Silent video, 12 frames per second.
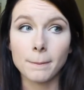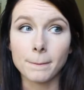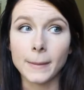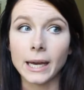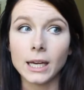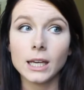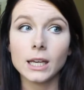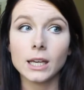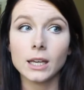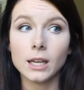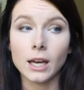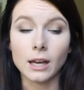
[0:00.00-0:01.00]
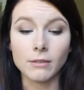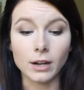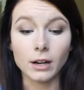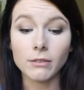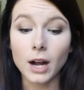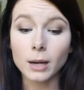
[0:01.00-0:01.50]
Make a
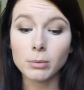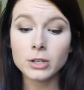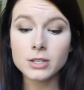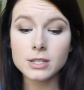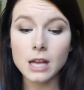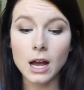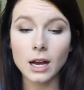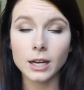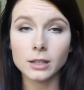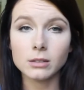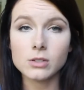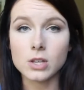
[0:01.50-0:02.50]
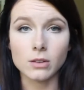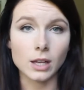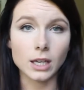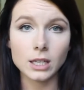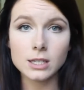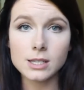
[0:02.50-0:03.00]
very vibrant sign so
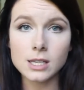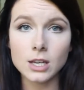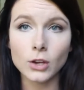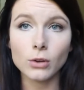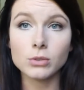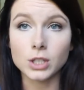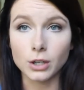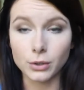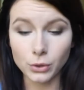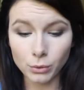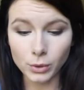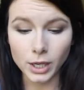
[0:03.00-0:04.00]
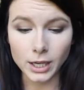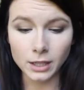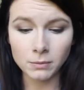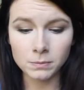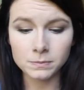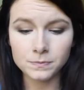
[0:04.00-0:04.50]
they can see you during the
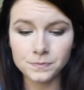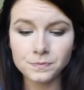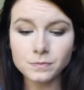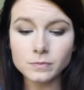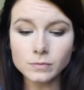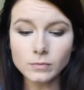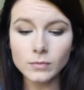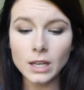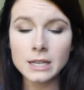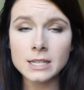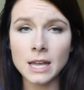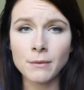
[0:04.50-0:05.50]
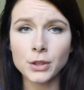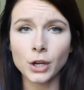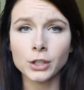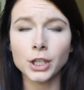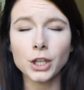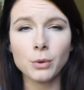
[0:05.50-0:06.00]
run.
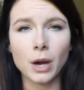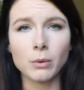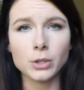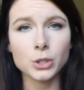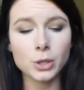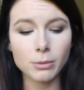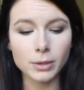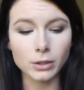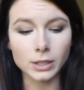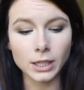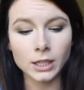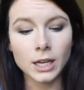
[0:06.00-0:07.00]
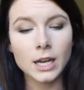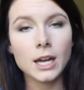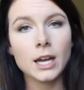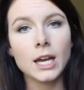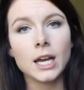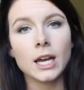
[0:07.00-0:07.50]
7:30 you go into a building.
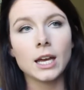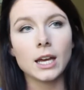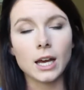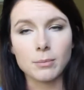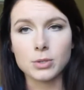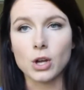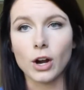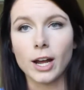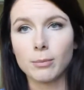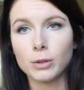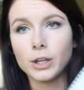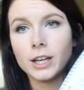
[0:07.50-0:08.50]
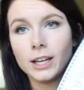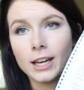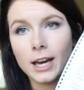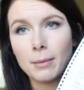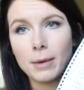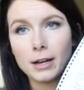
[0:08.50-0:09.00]
I'm sorry, I'm
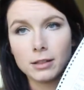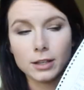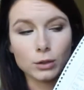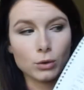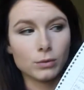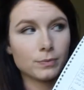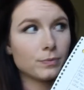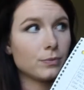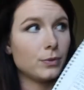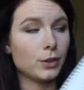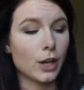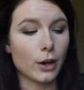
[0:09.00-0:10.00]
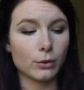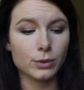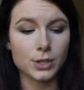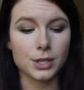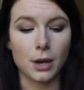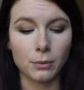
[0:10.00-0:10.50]
looking at my little
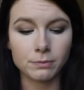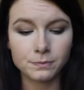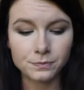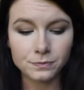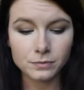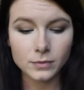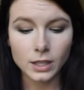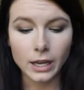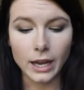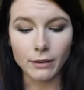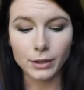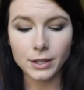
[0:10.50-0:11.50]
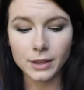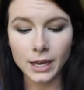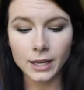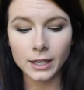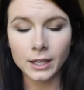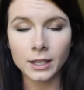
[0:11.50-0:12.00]
notes. So
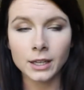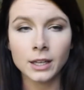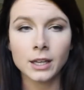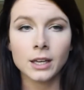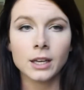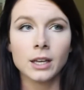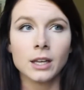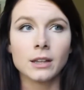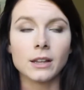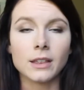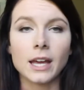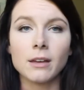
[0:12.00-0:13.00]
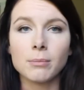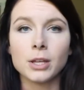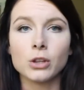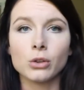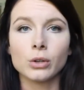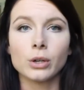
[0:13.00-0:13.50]
everything that they have
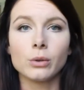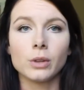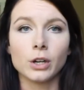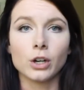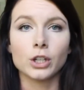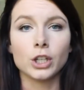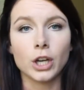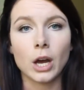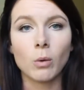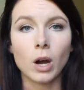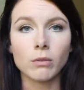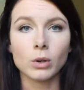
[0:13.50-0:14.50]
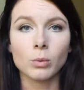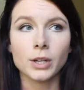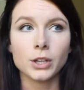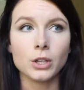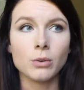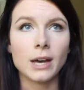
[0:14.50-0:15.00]
been through, they're going to go over
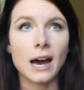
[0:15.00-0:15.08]
with you